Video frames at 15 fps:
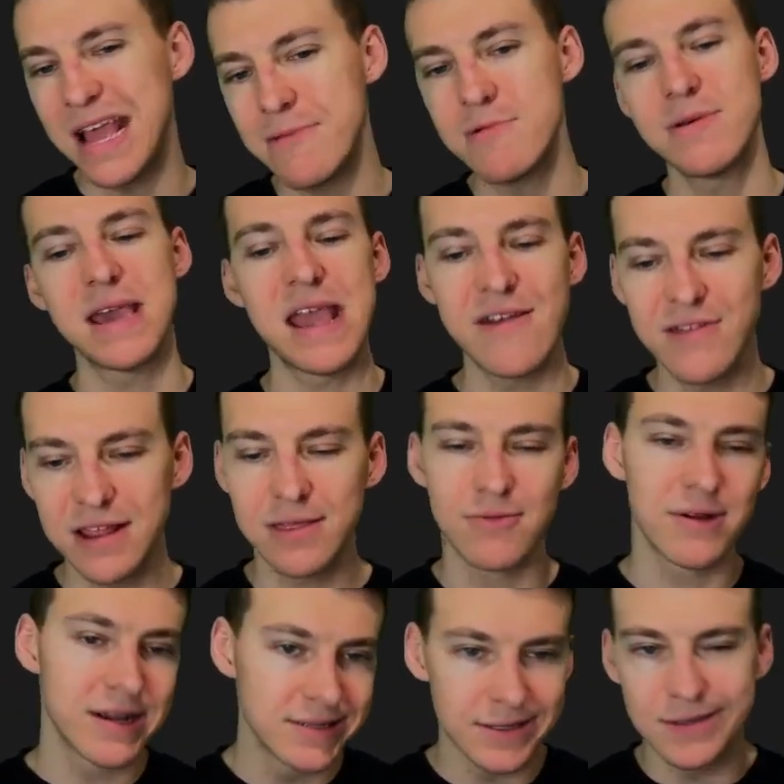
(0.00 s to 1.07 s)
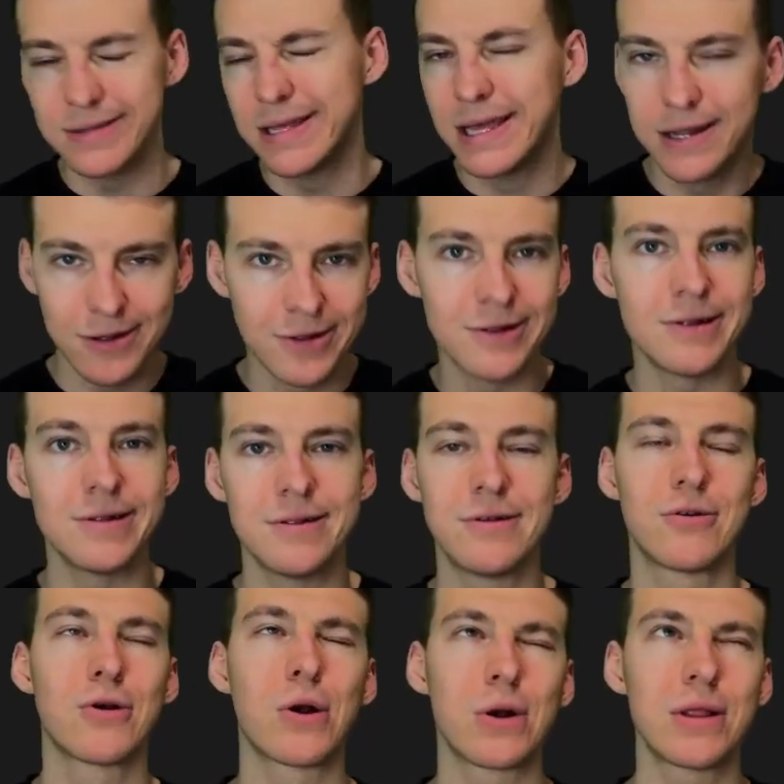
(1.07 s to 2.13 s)
Yeah, maybe 83 is a little
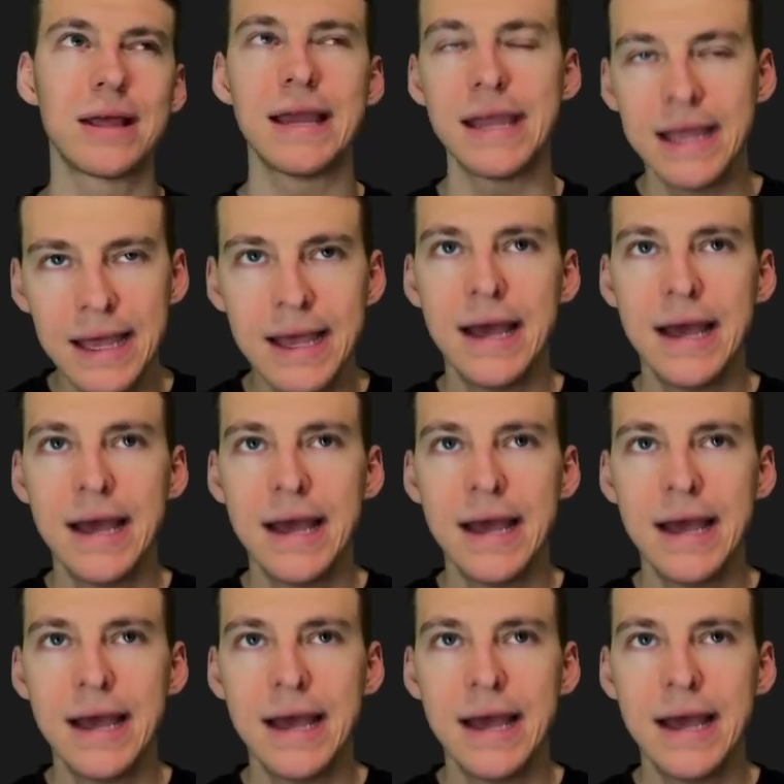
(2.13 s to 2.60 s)
early.